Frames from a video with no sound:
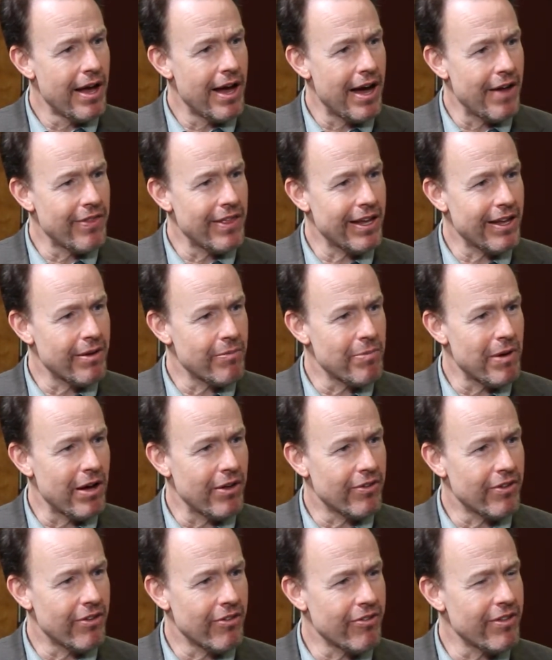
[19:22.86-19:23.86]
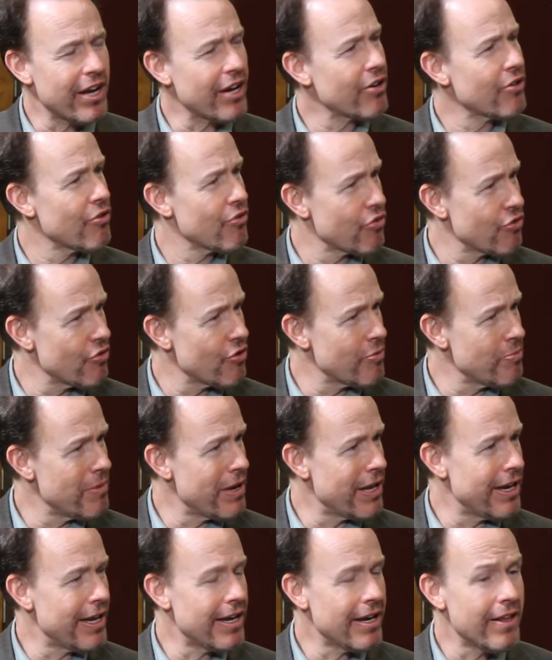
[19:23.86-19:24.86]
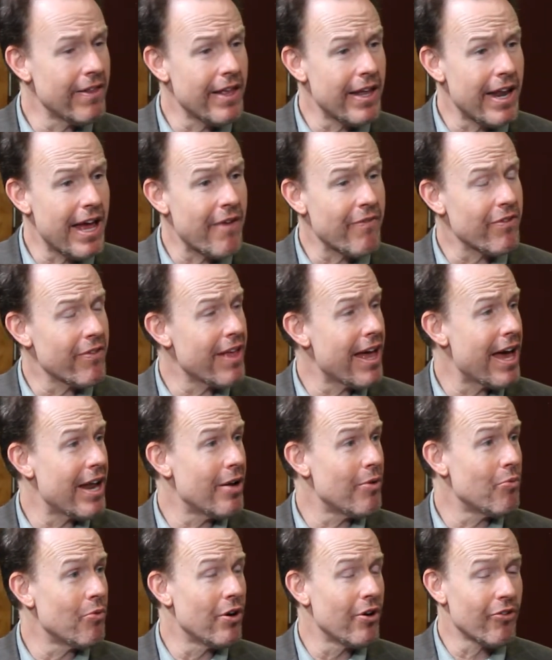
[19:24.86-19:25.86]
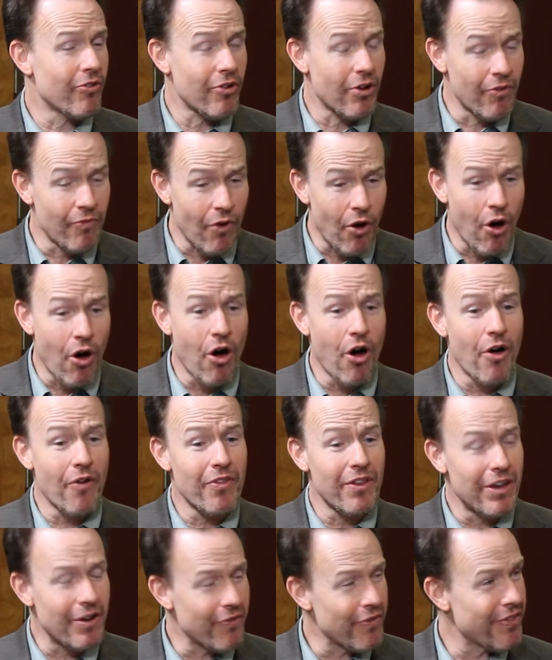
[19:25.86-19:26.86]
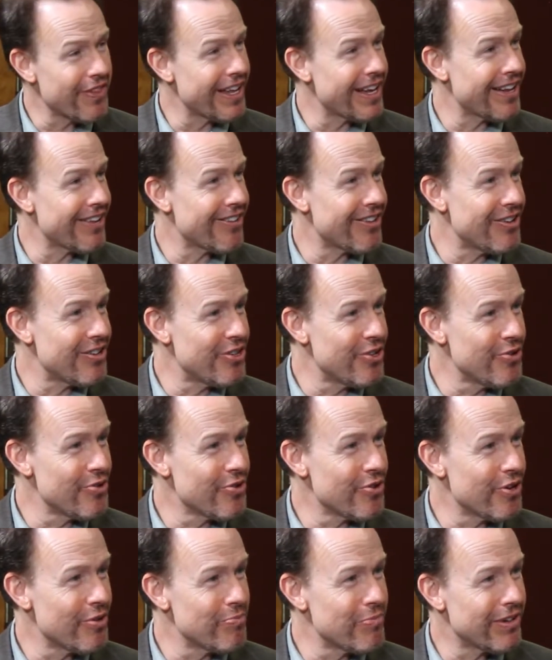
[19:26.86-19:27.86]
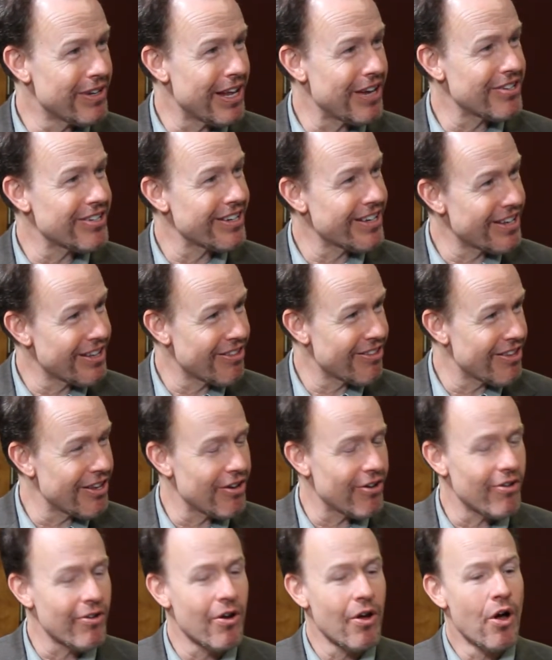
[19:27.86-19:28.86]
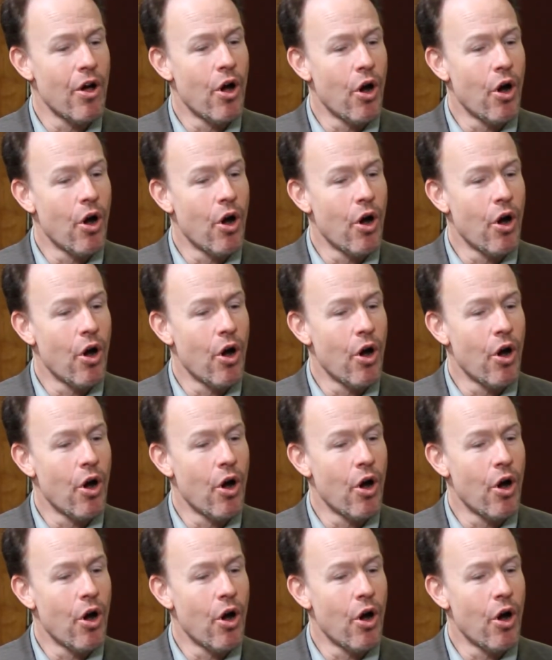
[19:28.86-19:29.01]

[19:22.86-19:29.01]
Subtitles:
I think about the second or third meeting, and then after that it was, of all the different things that you could potentially consider,